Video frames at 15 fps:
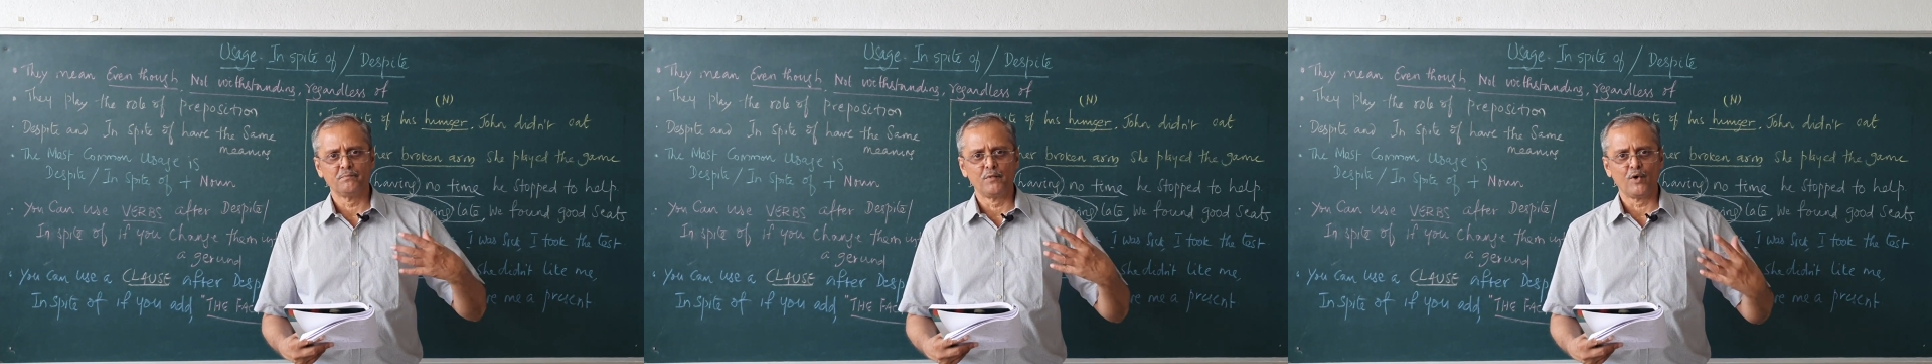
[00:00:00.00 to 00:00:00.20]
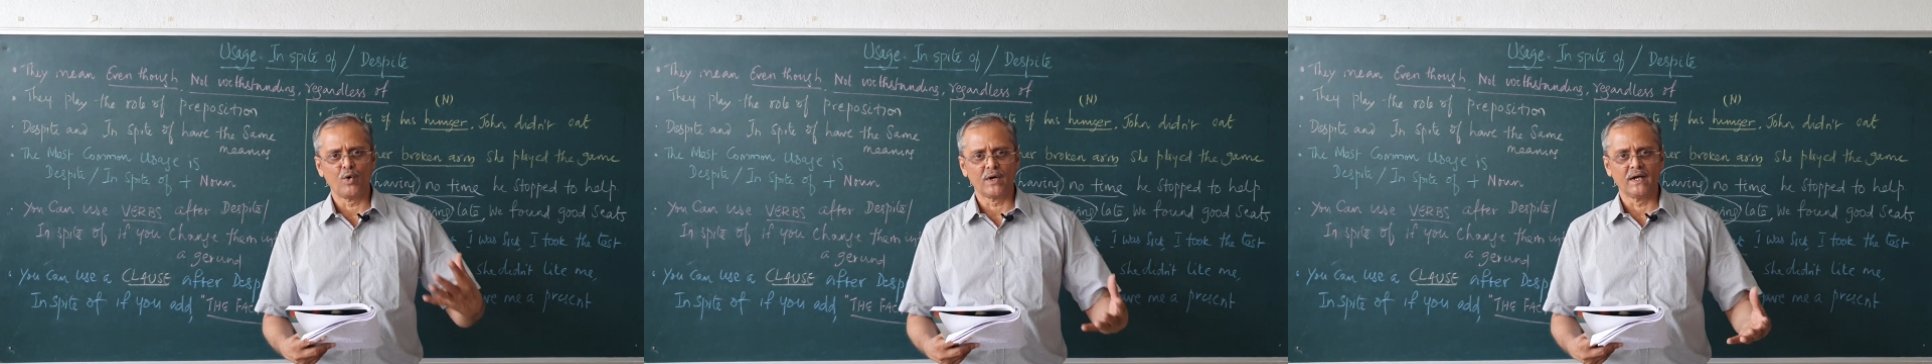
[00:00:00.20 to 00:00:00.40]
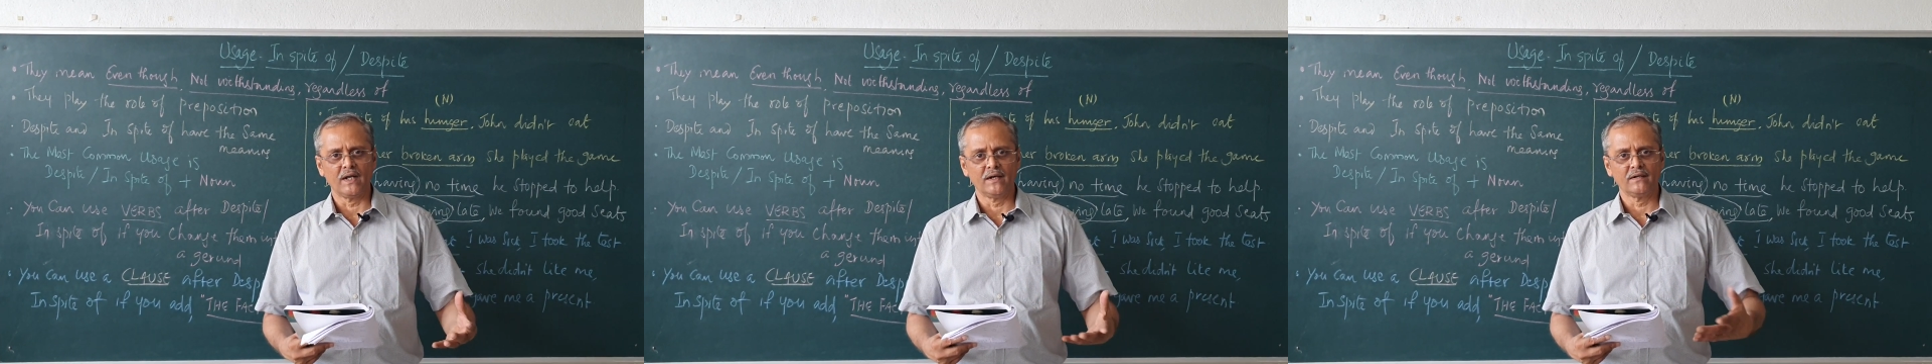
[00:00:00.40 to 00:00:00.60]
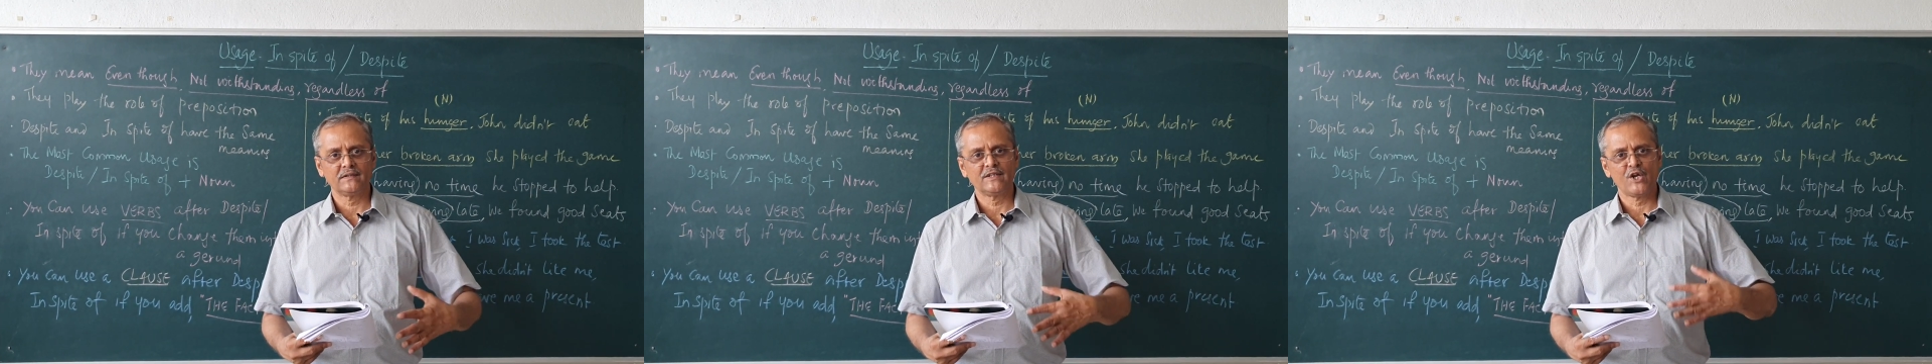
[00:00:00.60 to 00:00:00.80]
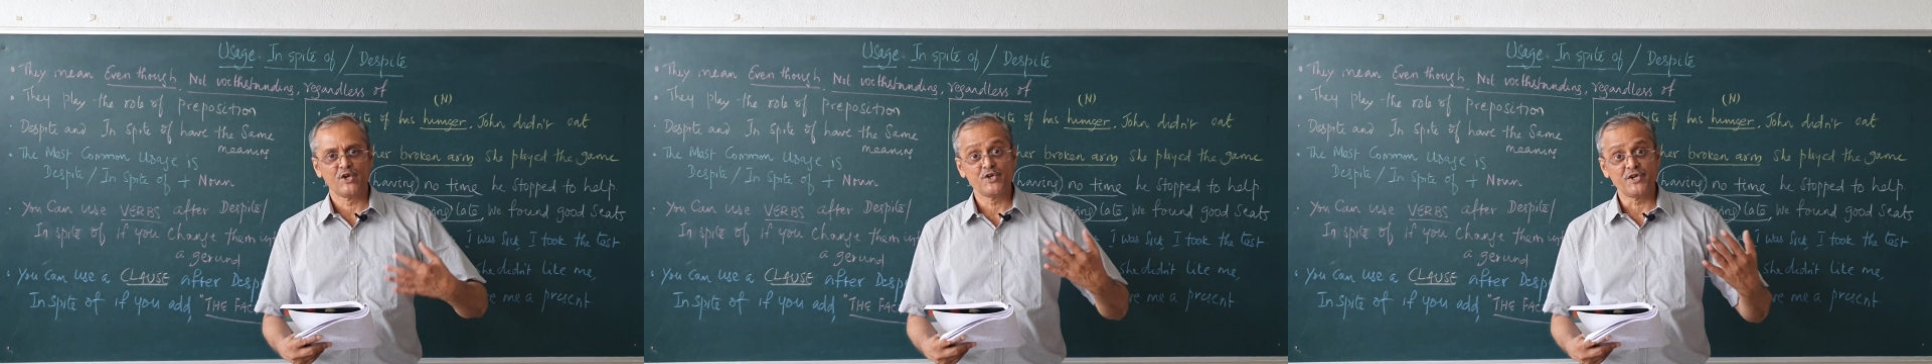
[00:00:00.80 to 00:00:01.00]
broken,
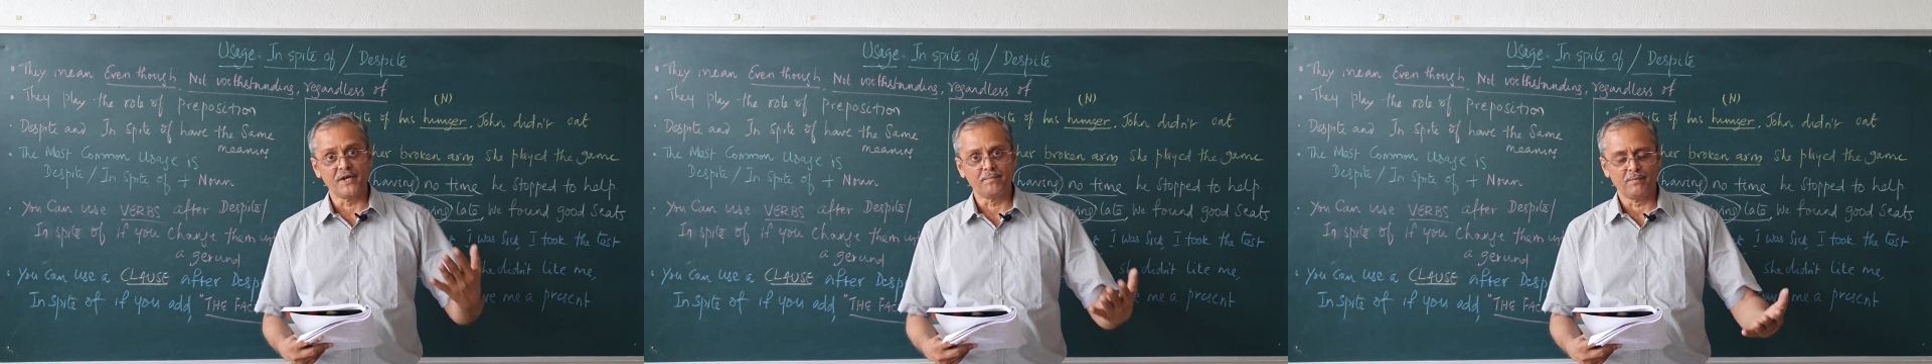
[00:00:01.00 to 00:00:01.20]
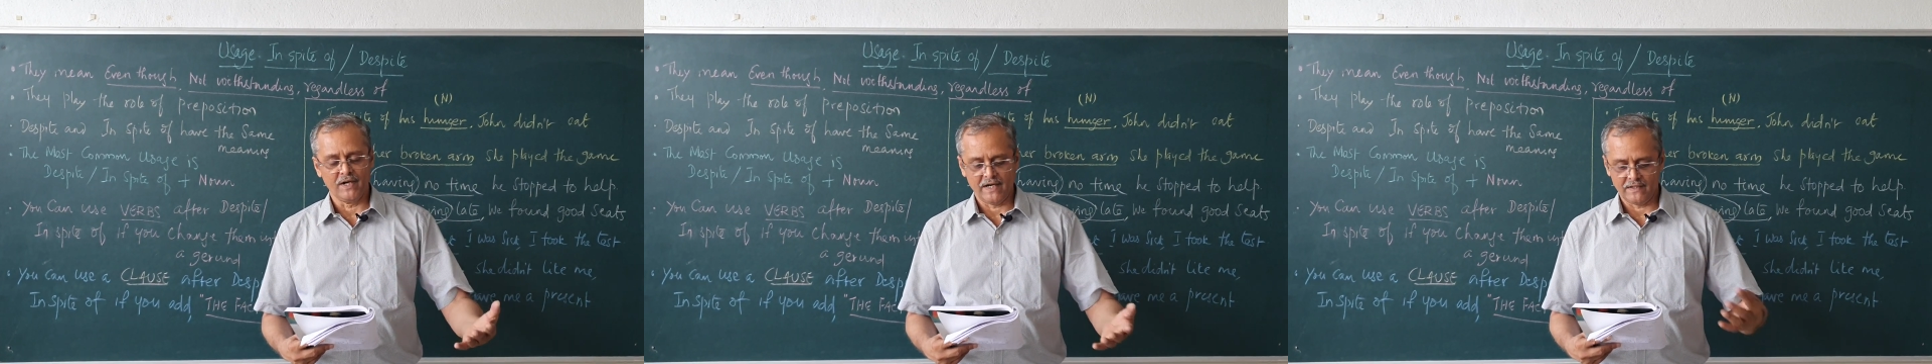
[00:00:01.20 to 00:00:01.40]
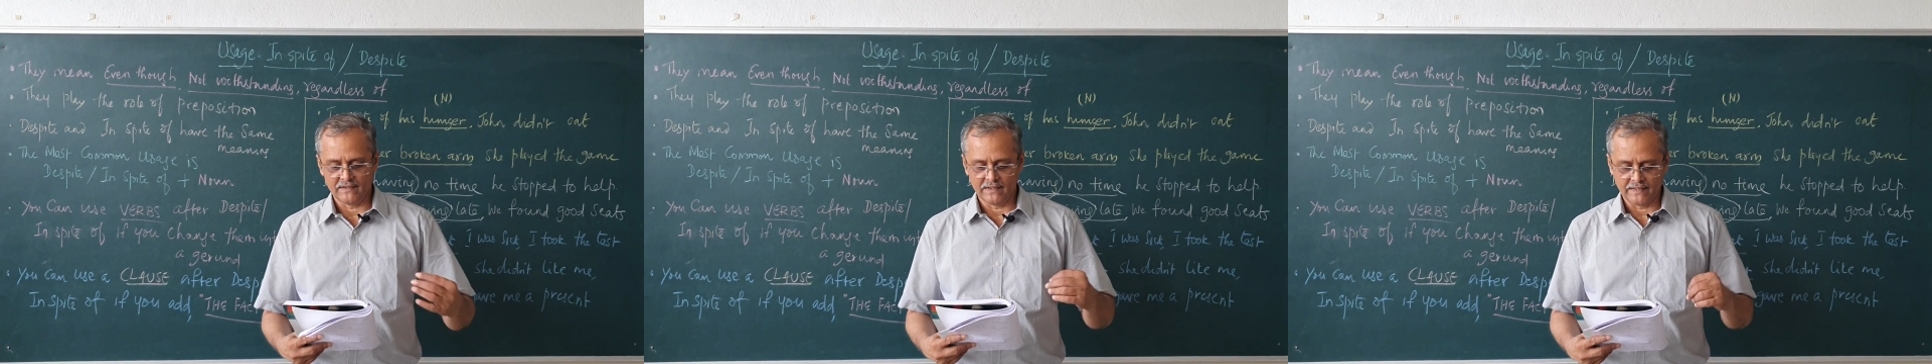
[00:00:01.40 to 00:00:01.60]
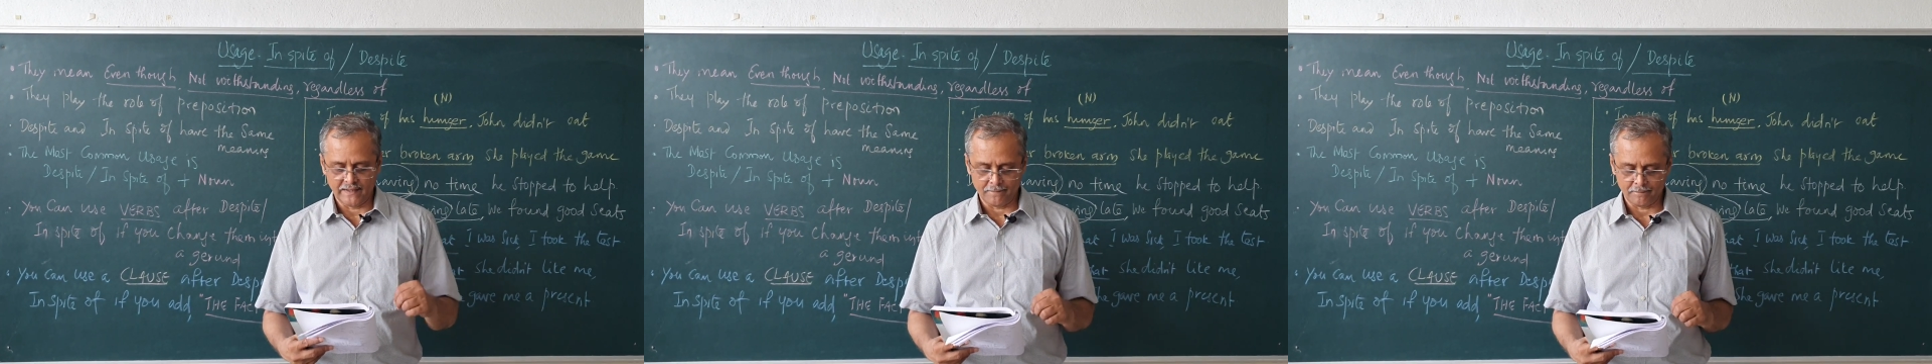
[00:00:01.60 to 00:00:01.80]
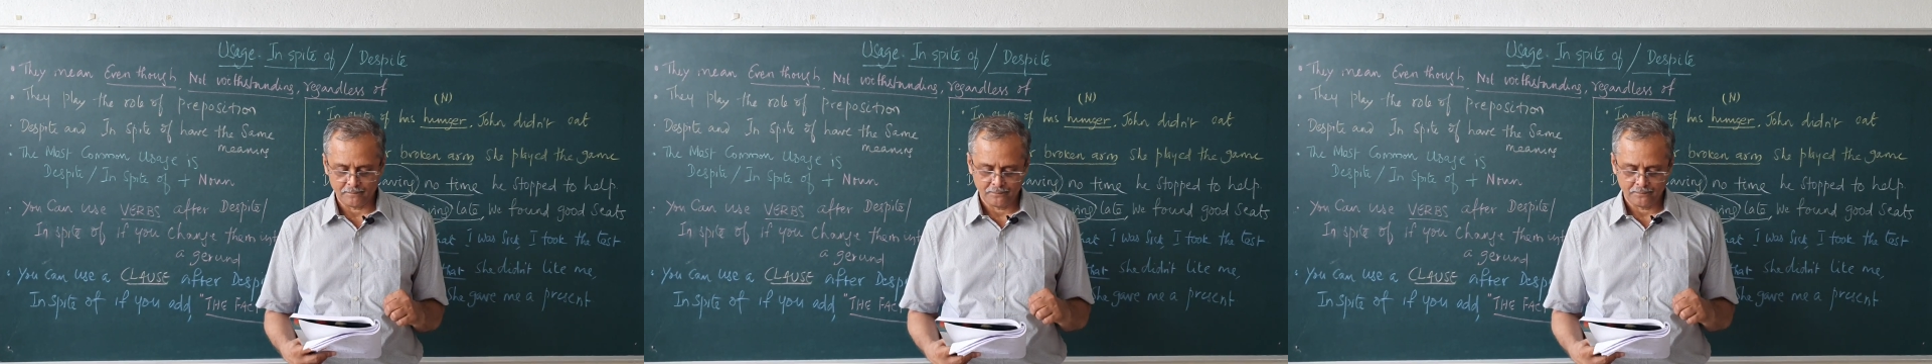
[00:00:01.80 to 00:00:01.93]
she played the game.